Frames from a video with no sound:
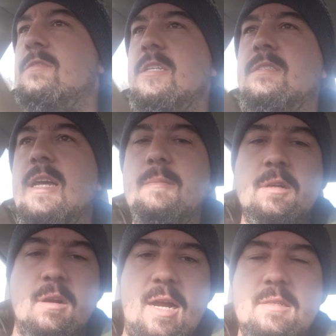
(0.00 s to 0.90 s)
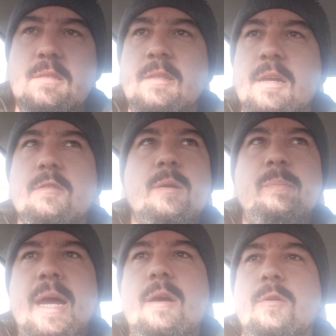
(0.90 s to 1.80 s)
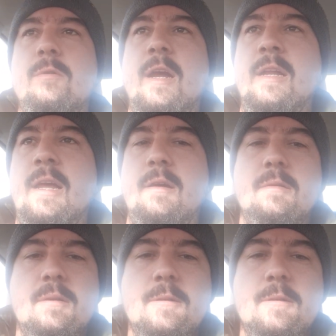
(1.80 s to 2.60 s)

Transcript: these Democrats that are in power right now.